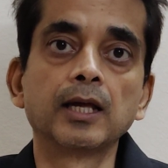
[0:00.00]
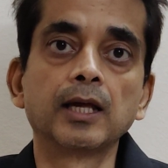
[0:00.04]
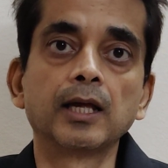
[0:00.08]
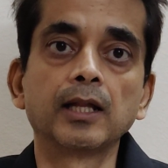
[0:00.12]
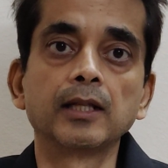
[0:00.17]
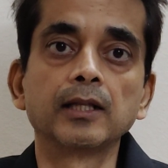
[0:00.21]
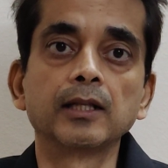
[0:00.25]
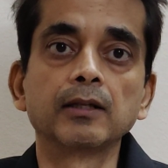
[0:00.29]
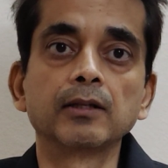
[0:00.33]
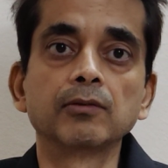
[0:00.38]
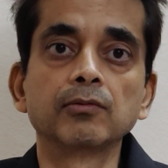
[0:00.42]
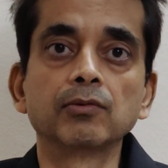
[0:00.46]

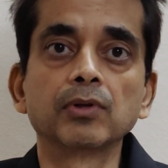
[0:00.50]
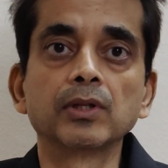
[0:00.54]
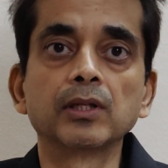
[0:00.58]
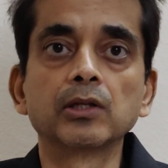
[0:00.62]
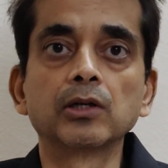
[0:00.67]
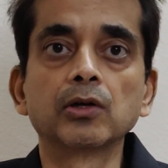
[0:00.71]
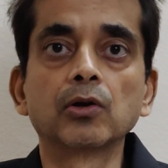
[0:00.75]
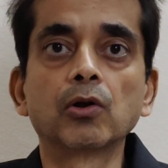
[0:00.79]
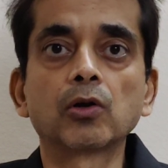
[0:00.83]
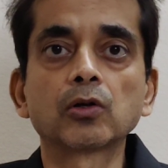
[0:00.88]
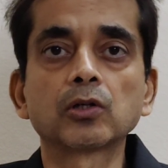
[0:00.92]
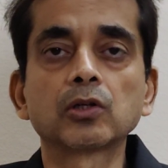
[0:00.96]
And when
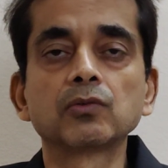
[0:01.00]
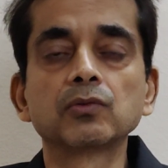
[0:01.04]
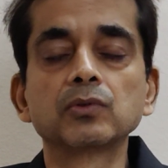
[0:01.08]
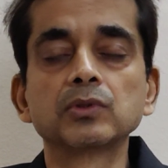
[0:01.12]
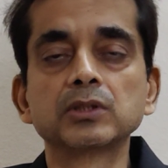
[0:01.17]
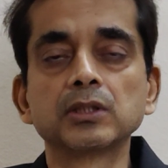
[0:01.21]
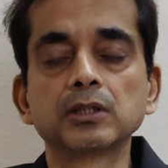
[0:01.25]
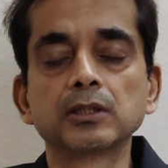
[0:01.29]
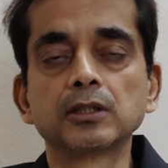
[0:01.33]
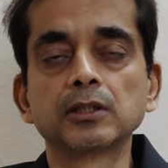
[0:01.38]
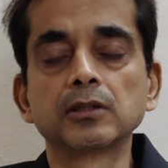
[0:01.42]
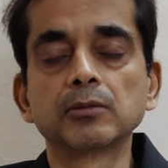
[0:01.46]
the doctor
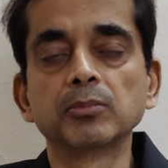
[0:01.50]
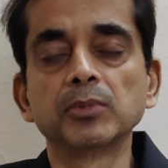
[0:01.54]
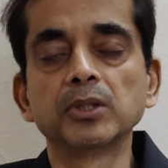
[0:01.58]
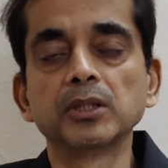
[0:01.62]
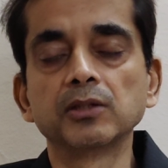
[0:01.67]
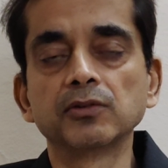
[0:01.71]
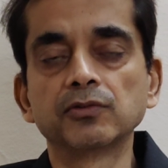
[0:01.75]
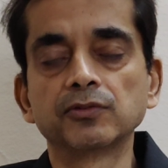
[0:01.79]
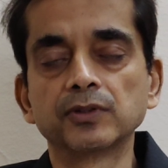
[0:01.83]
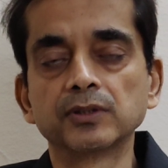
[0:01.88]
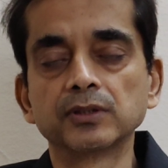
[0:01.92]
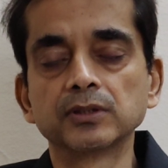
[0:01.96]
visited me
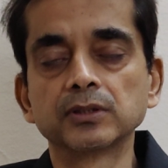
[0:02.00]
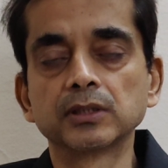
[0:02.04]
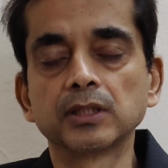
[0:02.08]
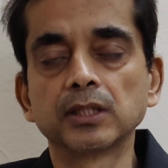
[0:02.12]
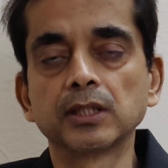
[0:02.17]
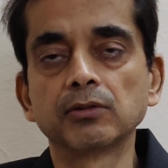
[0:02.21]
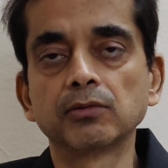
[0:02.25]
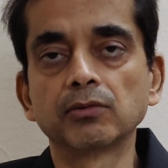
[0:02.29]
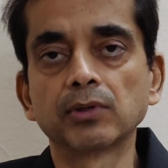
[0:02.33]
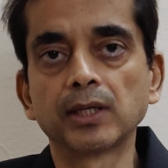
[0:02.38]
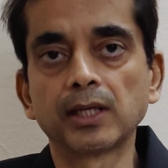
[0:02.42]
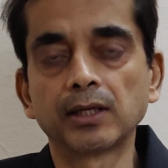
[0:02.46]
the first
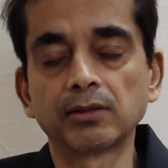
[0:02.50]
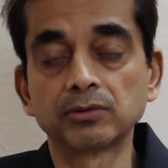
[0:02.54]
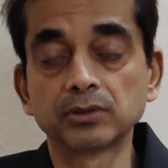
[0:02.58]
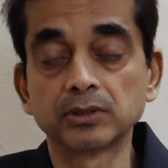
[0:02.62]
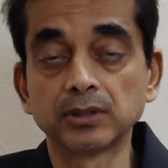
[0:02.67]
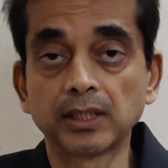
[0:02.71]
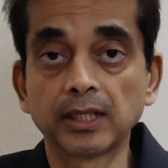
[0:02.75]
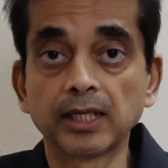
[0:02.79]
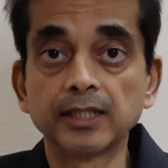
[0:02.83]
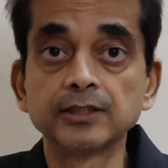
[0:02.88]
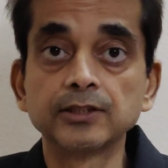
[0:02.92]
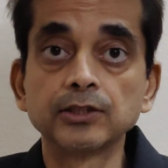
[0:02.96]
day when I was
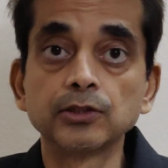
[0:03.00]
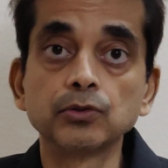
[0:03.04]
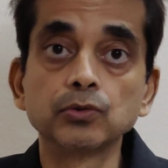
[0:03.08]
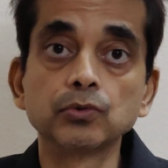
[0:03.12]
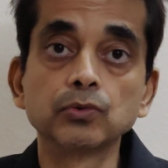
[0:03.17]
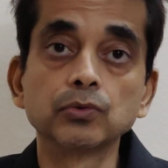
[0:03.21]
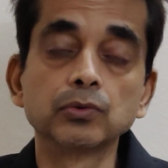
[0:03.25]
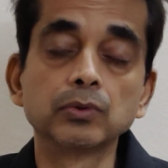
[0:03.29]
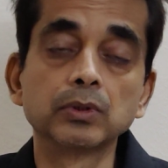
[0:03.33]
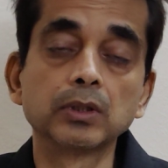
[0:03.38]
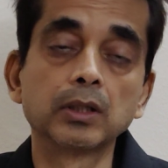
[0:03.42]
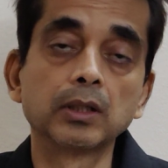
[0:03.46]
in
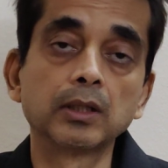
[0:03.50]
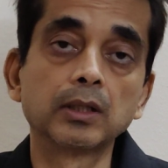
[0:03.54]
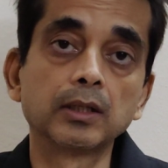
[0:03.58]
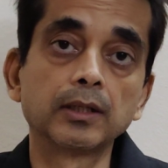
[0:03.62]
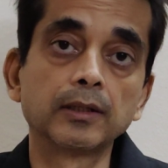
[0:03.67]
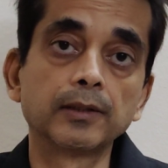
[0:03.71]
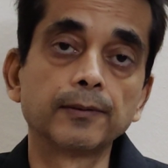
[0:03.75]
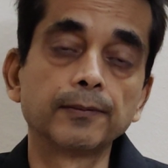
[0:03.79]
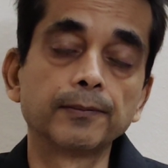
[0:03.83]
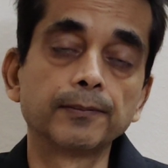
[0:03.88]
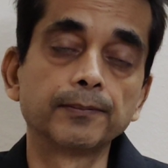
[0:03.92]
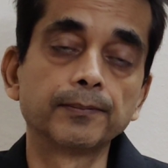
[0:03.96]
ICU,
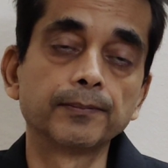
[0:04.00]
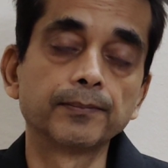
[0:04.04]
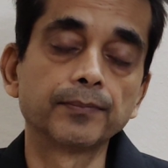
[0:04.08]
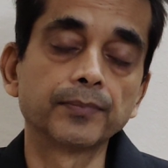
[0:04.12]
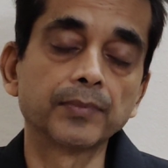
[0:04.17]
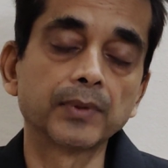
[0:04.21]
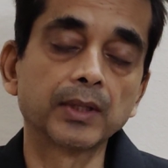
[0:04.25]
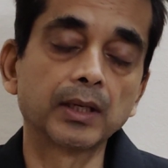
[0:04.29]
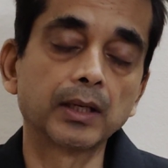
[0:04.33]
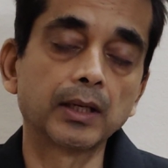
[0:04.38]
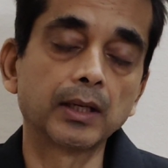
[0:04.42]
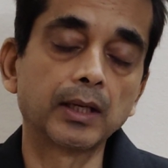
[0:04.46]

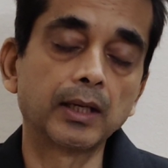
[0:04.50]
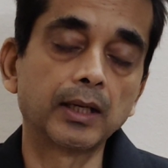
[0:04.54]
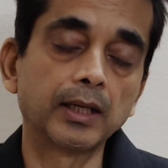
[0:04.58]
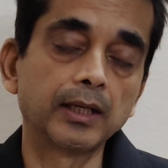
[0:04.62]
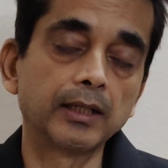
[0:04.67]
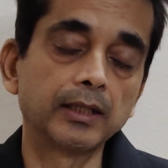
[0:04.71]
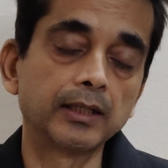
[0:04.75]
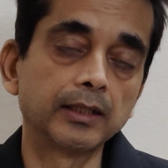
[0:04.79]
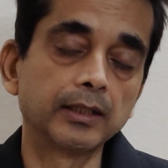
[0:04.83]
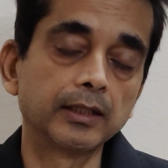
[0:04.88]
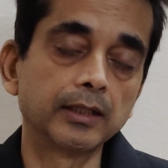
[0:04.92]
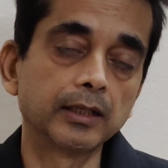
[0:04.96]

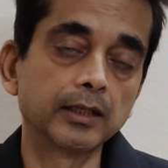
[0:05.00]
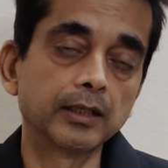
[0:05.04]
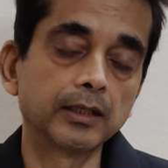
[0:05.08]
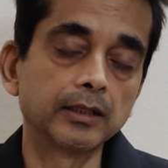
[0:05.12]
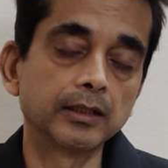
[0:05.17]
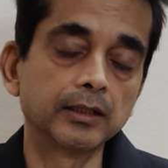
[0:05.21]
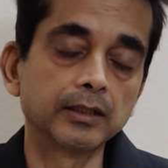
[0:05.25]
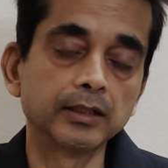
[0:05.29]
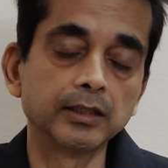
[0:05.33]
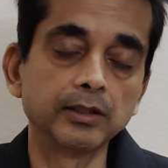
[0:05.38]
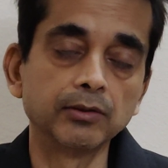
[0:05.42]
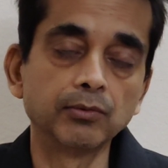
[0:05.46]
and
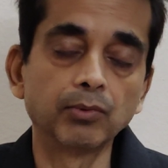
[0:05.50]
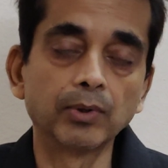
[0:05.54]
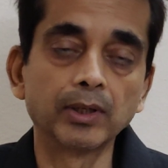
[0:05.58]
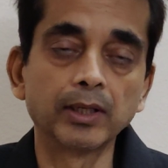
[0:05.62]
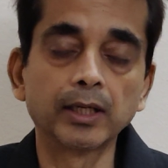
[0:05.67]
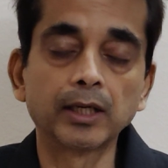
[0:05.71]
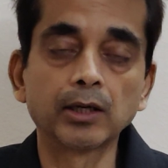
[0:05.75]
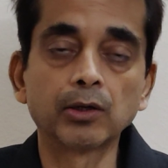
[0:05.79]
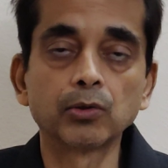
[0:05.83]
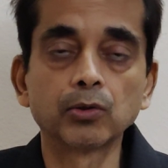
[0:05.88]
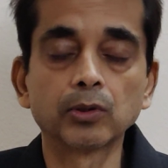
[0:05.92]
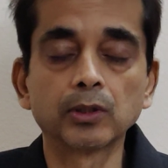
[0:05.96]
he
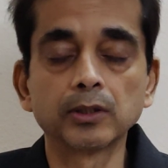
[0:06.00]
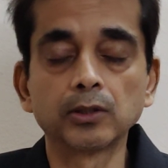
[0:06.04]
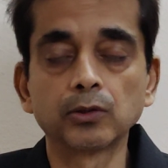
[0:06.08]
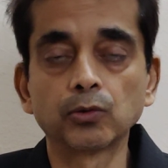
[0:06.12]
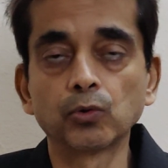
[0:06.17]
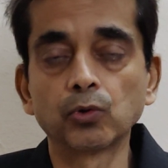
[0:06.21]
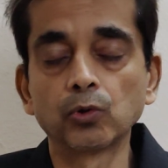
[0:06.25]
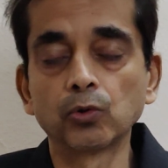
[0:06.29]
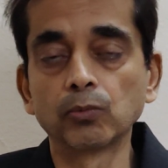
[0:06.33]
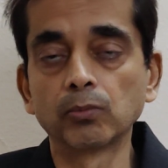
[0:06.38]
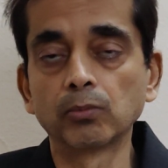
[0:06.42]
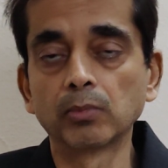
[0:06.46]
went out and
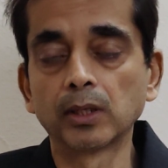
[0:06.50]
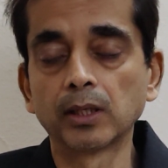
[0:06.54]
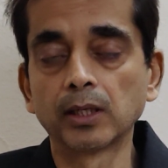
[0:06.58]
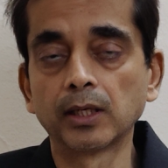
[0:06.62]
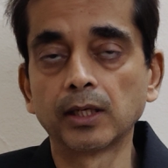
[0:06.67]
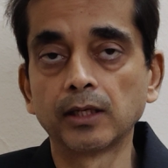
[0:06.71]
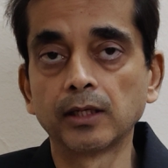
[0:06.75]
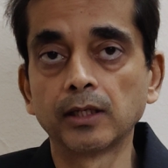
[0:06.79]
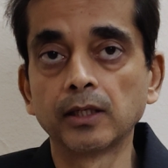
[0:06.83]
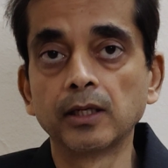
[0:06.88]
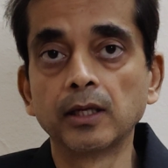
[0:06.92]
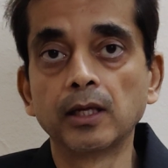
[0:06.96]
told
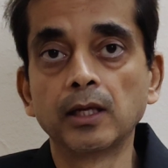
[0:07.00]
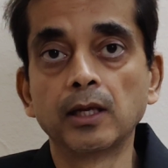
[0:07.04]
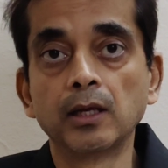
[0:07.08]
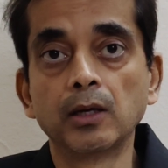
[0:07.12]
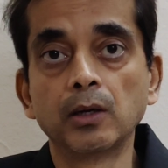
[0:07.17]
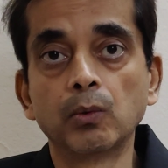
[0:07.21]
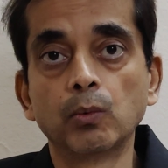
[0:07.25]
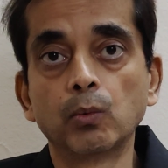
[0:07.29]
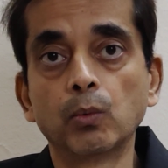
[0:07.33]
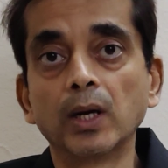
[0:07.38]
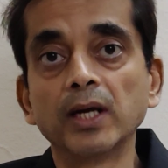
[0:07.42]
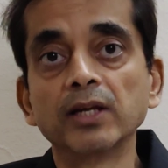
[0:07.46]
my
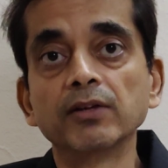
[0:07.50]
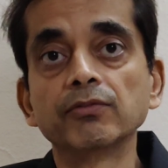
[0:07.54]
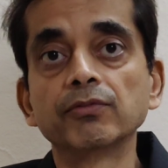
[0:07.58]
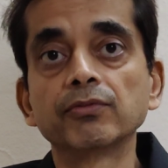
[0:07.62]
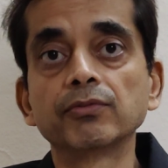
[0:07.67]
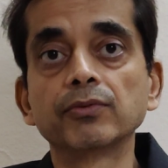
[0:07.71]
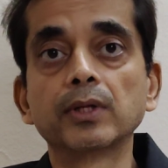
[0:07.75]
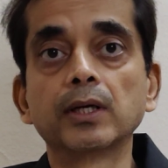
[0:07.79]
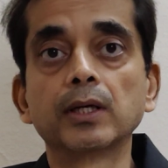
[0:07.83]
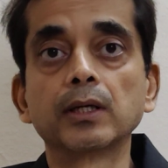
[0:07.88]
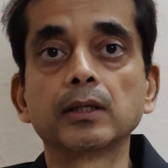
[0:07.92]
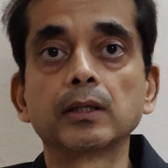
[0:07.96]

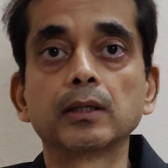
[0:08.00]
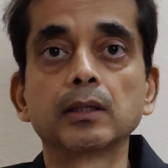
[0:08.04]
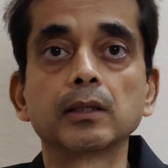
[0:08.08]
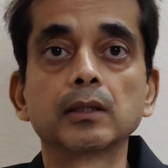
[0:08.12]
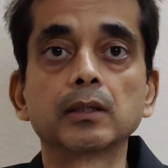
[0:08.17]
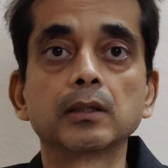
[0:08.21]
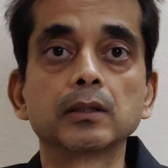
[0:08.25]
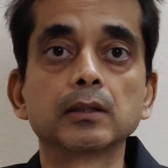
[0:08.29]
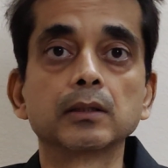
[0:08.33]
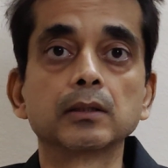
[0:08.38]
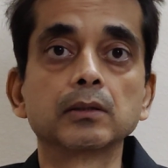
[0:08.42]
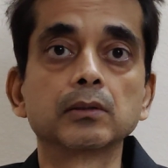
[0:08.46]
wife that
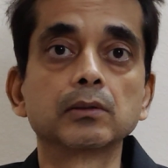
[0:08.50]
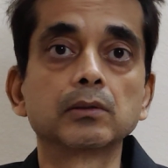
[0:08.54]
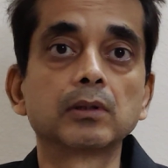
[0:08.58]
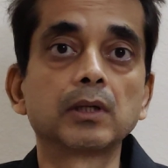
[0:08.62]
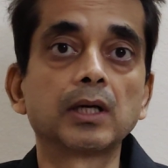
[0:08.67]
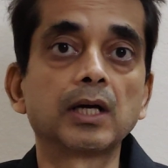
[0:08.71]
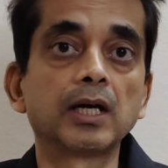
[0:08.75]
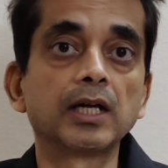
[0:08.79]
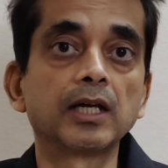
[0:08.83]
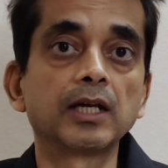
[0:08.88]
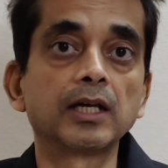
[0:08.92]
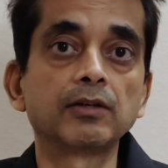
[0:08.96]

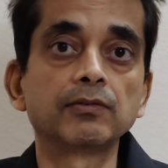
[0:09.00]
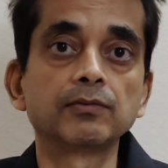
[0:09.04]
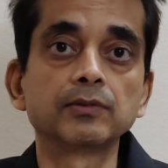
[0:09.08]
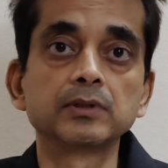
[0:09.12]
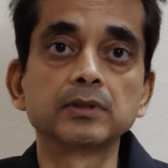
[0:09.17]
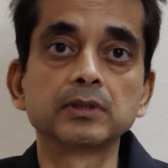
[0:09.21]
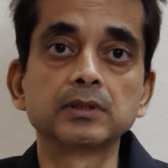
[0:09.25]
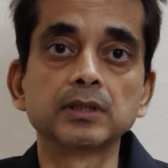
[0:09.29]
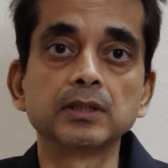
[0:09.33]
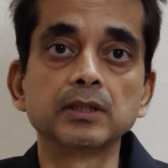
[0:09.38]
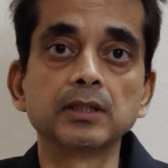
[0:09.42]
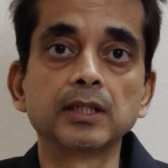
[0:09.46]
I
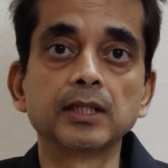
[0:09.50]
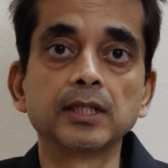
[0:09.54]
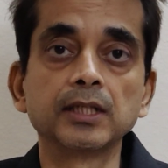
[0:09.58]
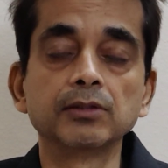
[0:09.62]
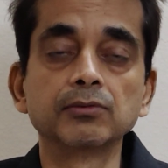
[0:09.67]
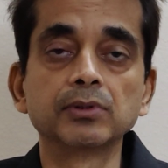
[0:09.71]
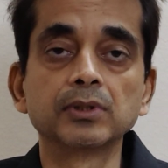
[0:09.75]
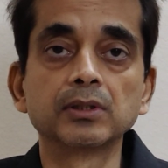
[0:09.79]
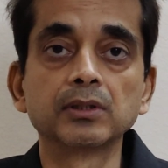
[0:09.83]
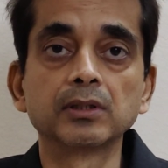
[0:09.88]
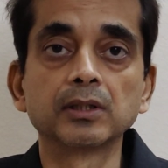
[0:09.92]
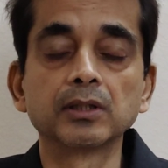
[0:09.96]
haven't seen
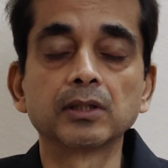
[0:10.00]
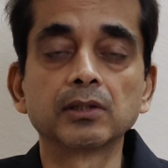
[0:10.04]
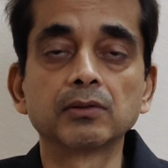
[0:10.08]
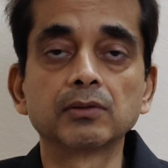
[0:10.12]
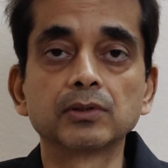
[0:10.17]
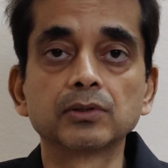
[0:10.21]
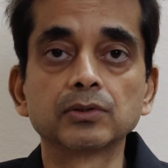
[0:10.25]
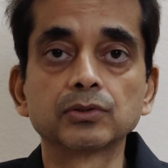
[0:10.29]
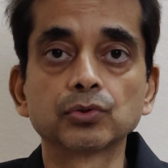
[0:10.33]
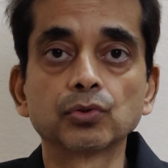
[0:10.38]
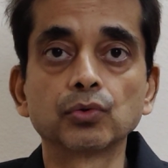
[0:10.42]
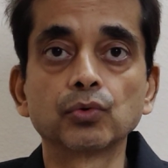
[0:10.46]
anyone
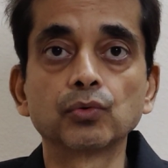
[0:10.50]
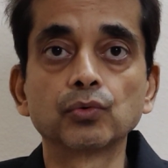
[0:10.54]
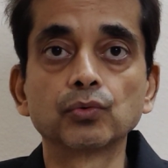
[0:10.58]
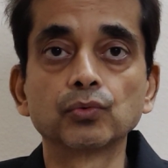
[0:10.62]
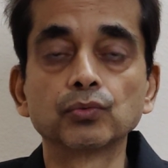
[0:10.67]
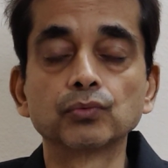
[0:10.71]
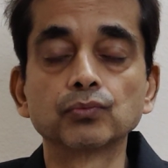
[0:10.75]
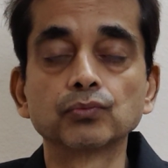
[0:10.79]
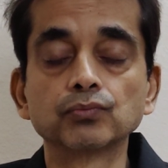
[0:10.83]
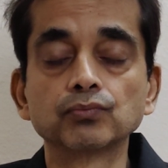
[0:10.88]
recover so